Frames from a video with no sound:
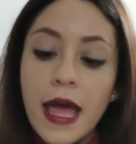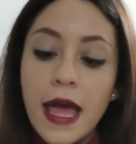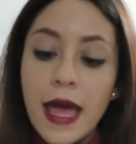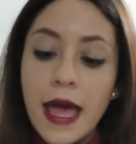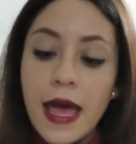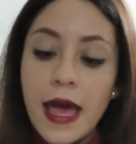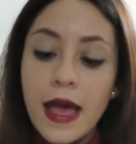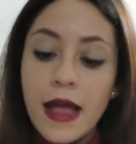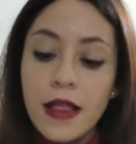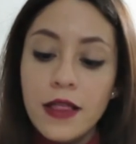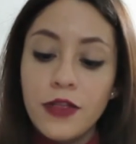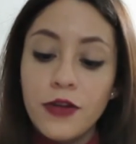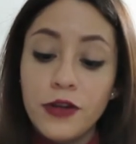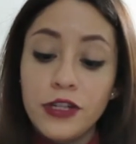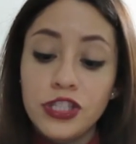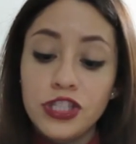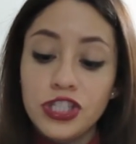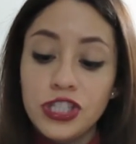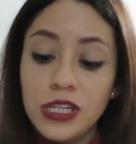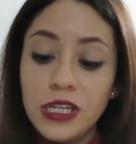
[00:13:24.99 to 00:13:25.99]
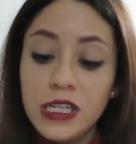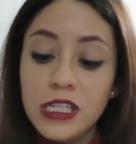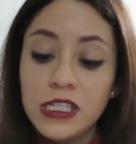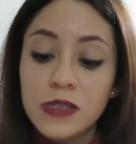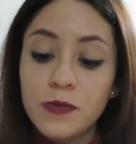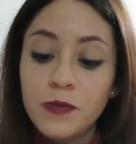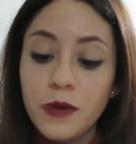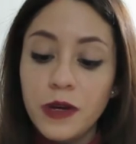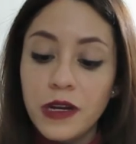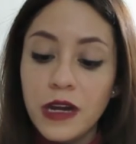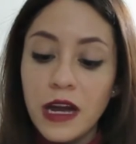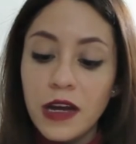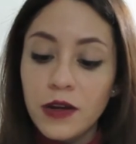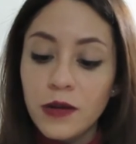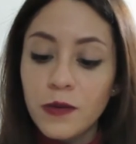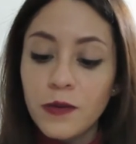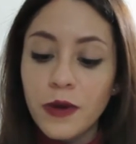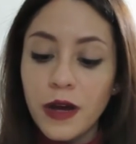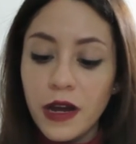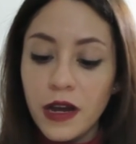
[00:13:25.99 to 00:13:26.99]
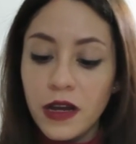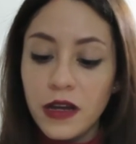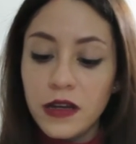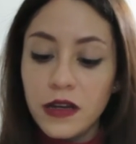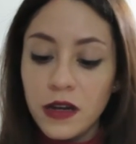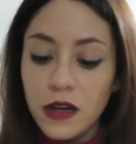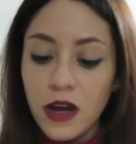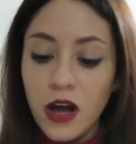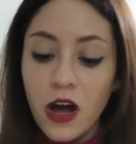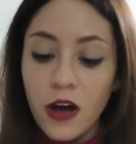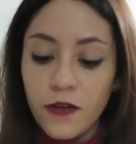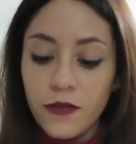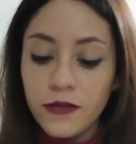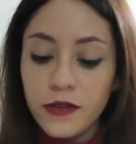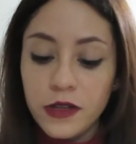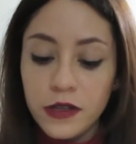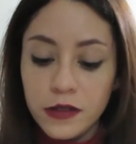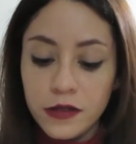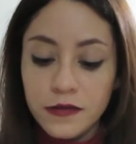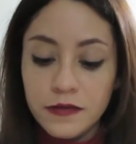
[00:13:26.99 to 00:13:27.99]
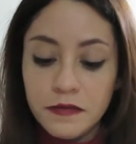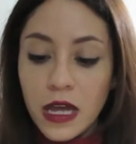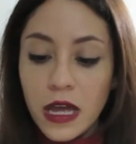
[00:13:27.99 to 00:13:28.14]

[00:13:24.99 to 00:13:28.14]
and their cheese, but I don't buy it often.